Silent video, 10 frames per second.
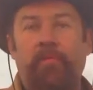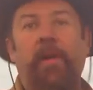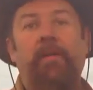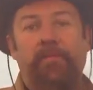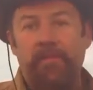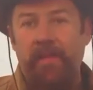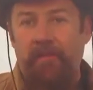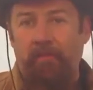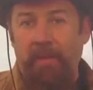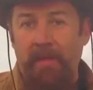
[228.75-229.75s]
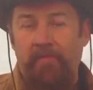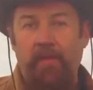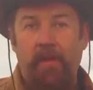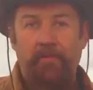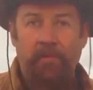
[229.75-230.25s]
off and take your pants
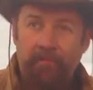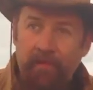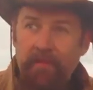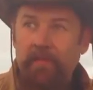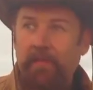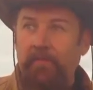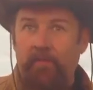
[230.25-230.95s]
off if